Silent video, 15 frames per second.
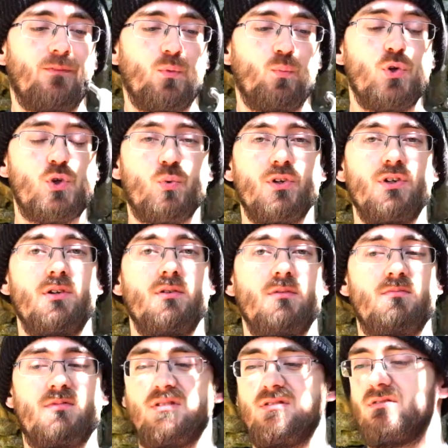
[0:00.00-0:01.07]
Which one
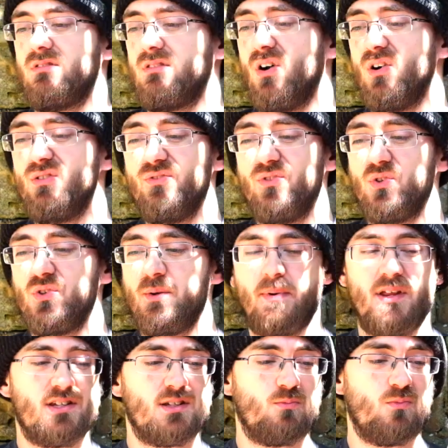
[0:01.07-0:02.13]
you go for
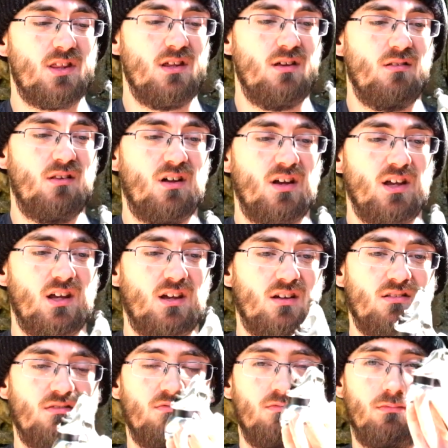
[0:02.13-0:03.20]
depends on whether you like
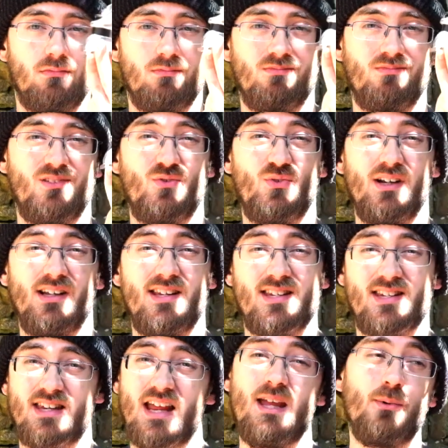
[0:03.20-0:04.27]
a really
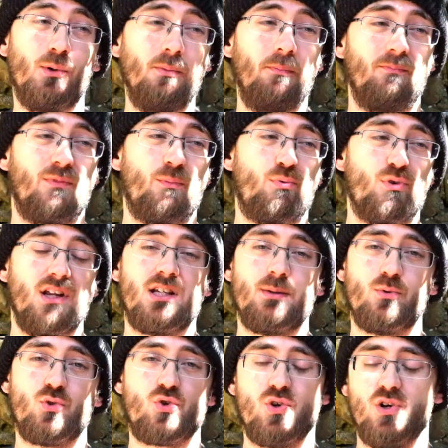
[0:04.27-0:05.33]
stable and
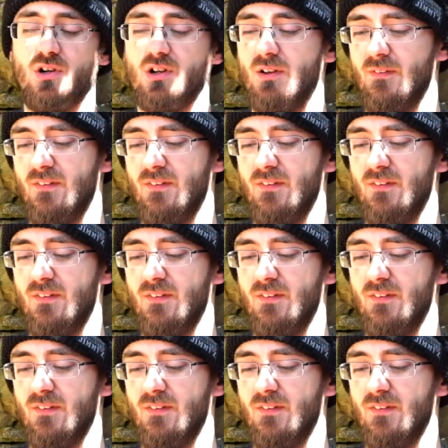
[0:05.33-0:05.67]
predictable truck